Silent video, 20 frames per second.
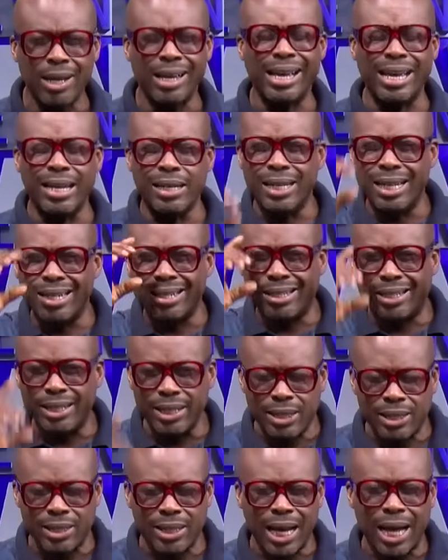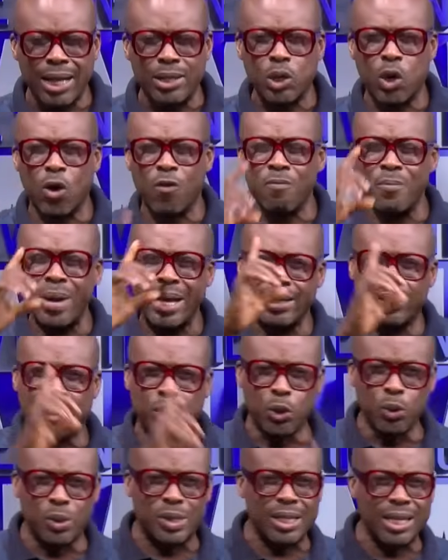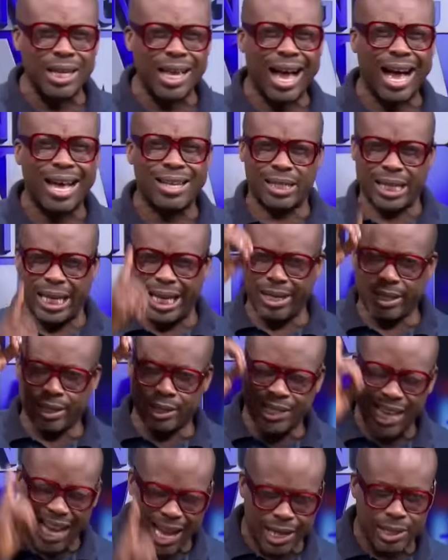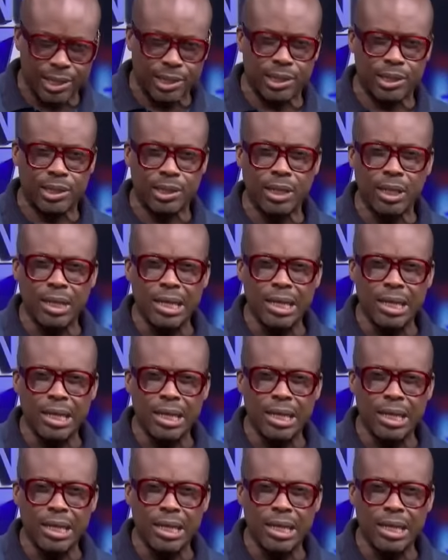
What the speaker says: in the discharge of my duty as a judge,